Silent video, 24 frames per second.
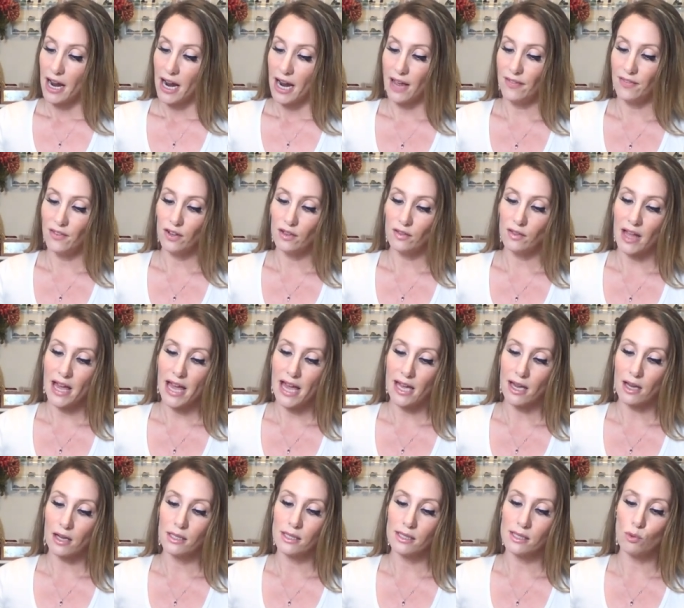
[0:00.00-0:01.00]
And they're
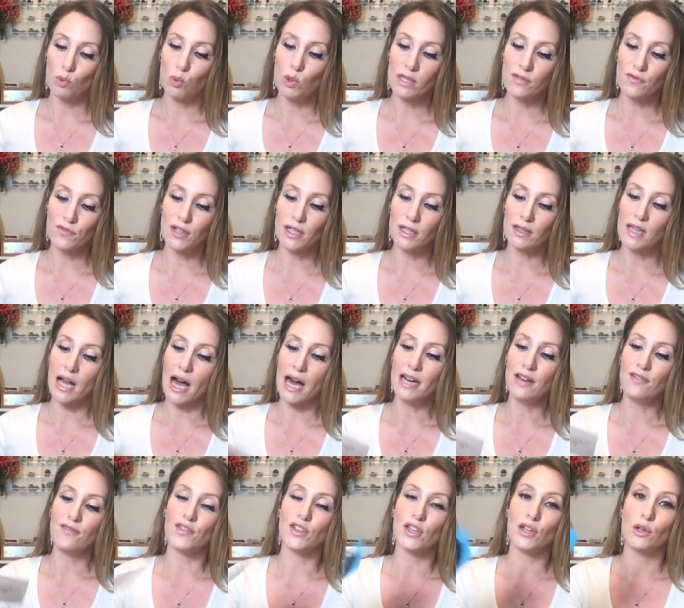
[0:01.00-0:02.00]
like, well, for a lot
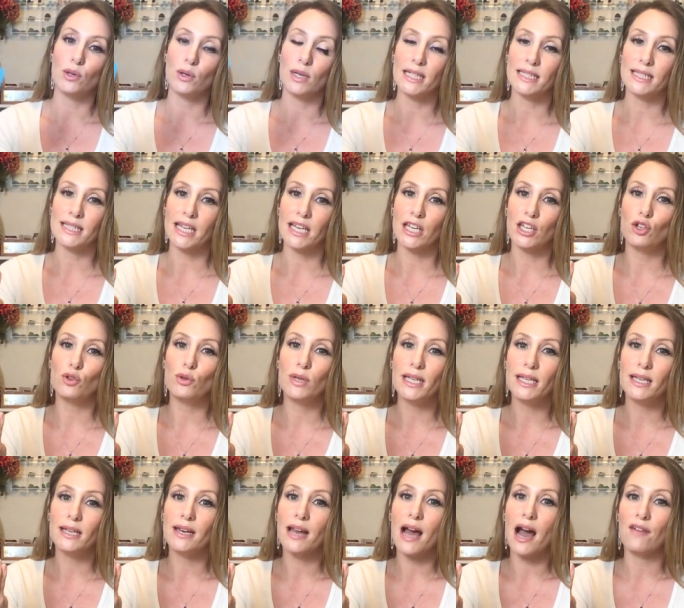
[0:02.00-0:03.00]
of you, it's like you need
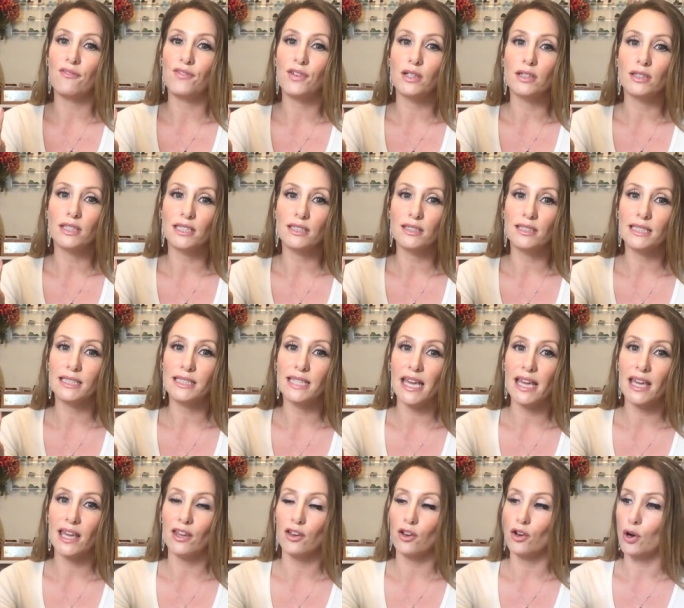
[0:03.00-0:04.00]
to not feel guilty
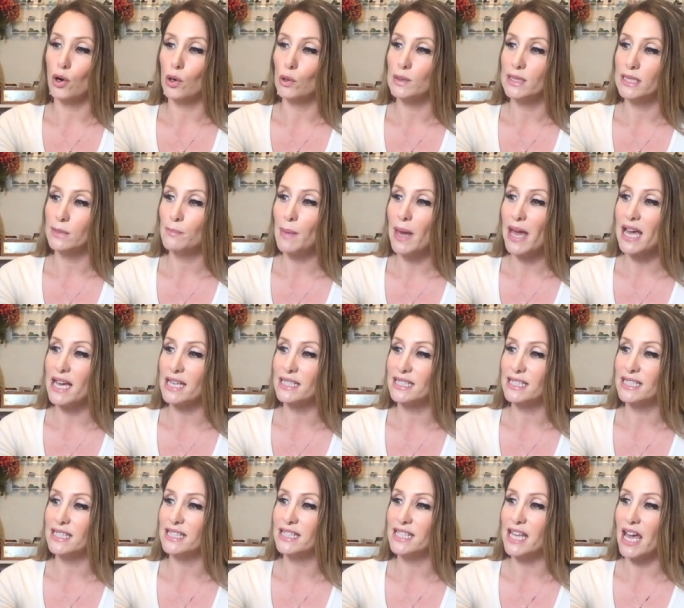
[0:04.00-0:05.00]
taking your own space.
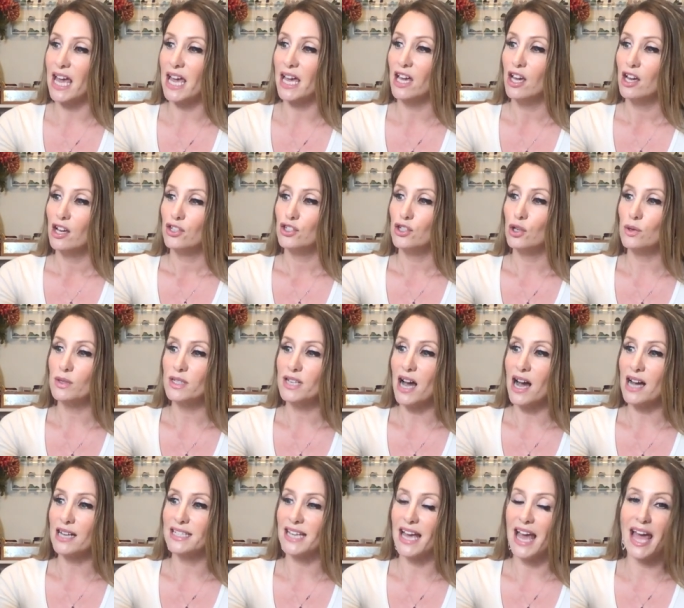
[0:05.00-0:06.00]
It's saying, don't
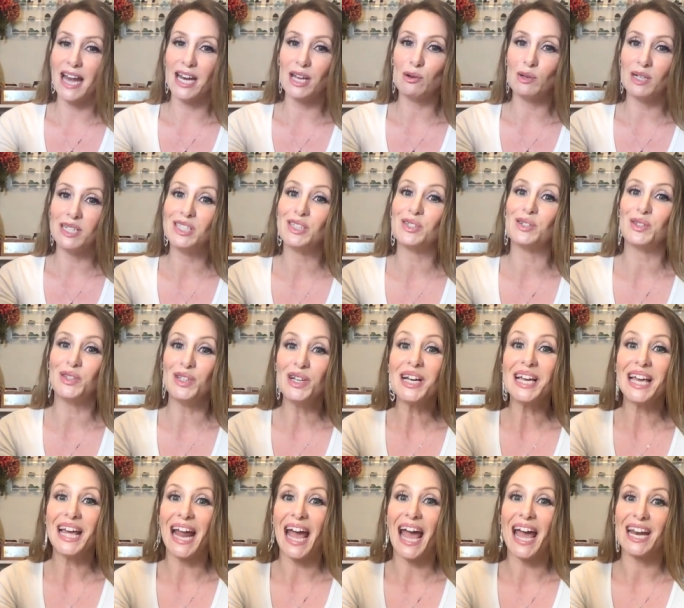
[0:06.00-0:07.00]
talk to anyone, don't
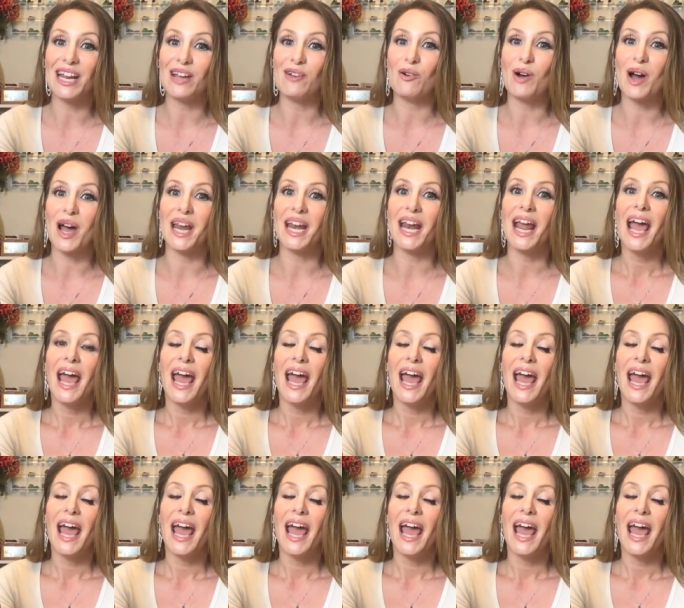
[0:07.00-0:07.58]
look at anyone.